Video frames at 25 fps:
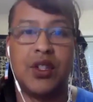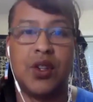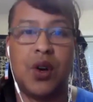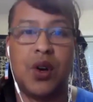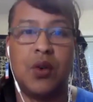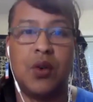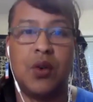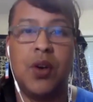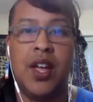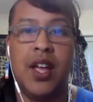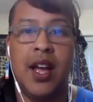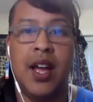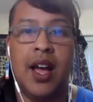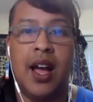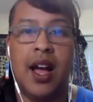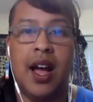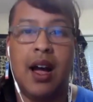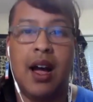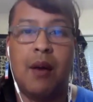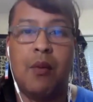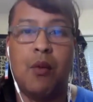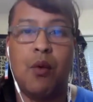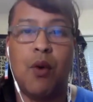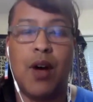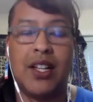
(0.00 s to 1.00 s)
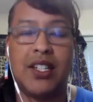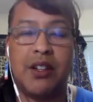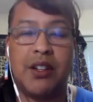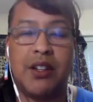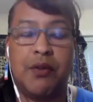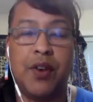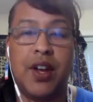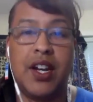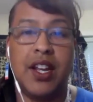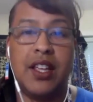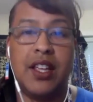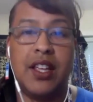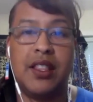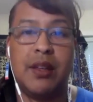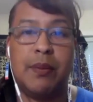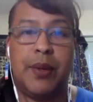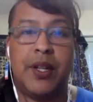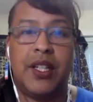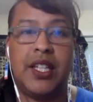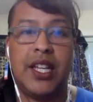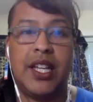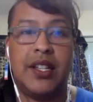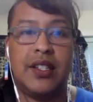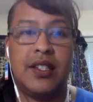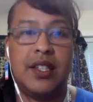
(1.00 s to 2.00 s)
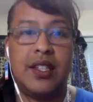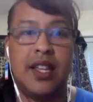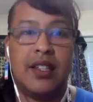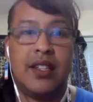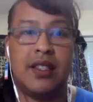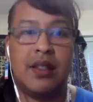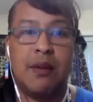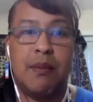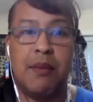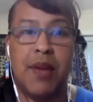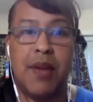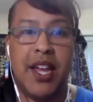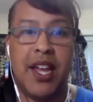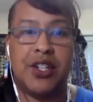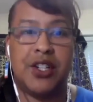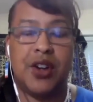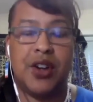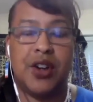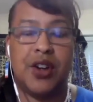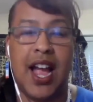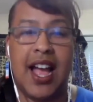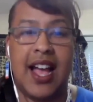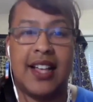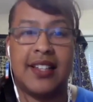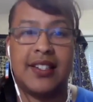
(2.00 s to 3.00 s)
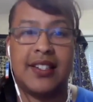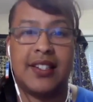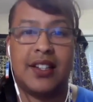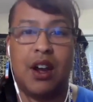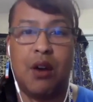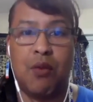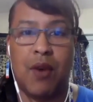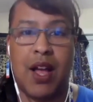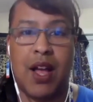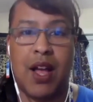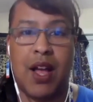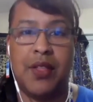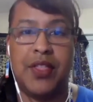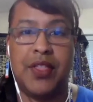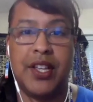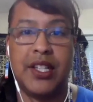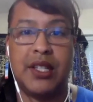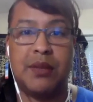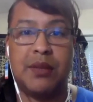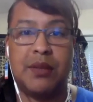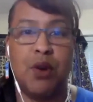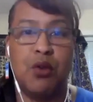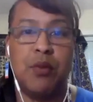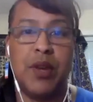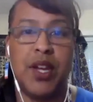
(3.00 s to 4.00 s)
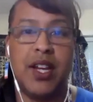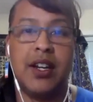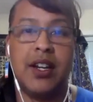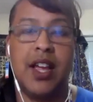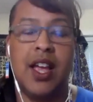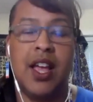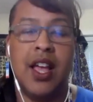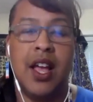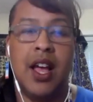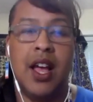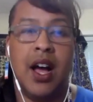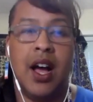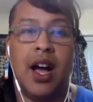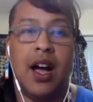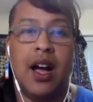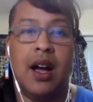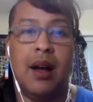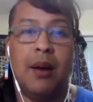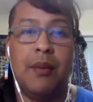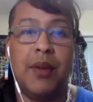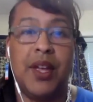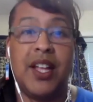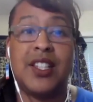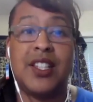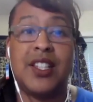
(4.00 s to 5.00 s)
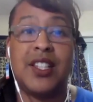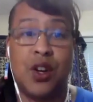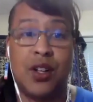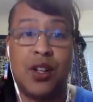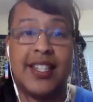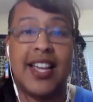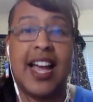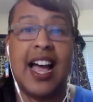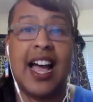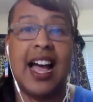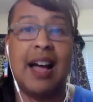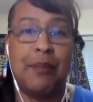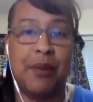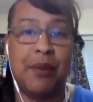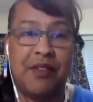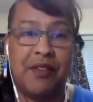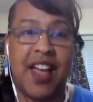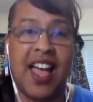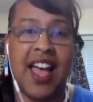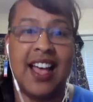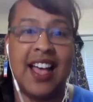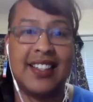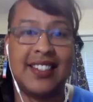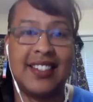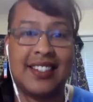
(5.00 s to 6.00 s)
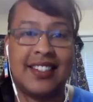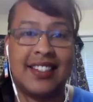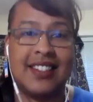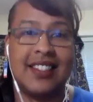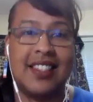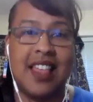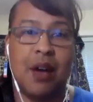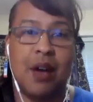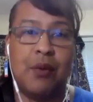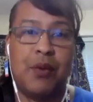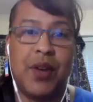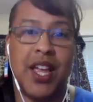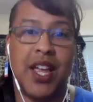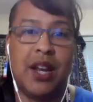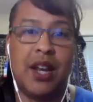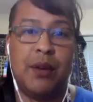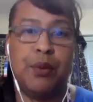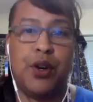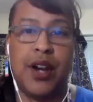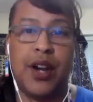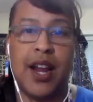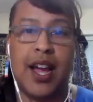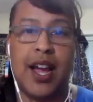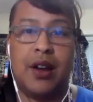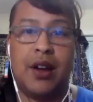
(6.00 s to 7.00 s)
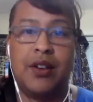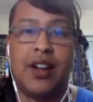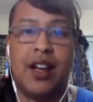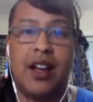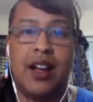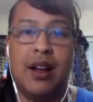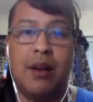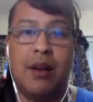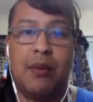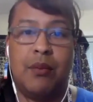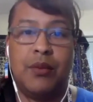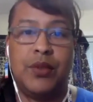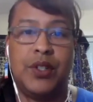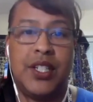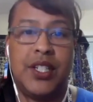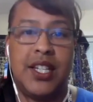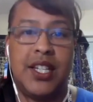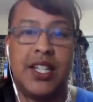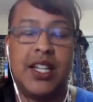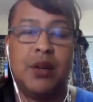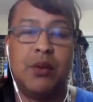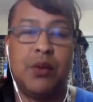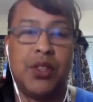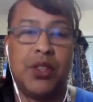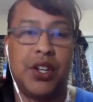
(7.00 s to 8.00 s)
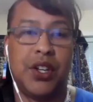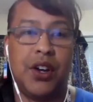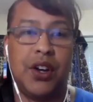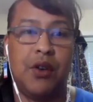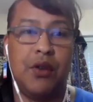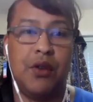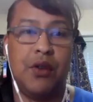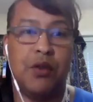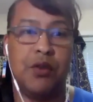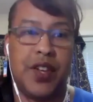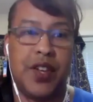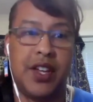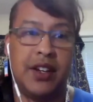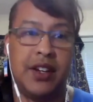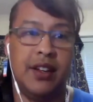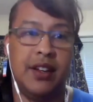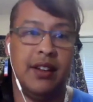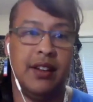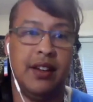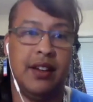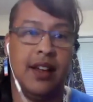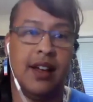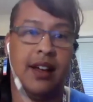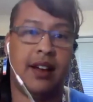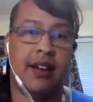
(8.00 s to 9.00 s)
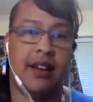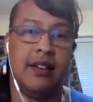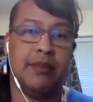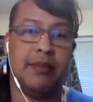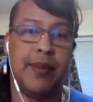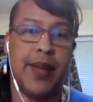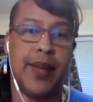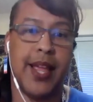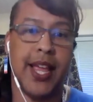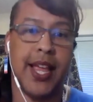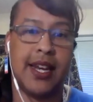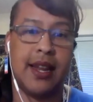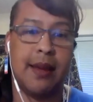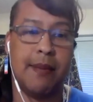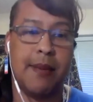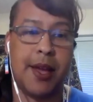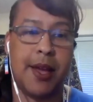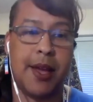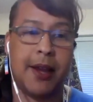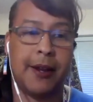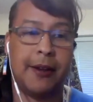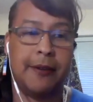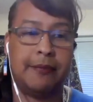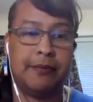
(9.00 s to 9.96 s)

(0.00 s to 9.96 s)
So while defunding the police is the major ask around this moment, it's on top of asks that we had put out dealing with the COVID pandemic.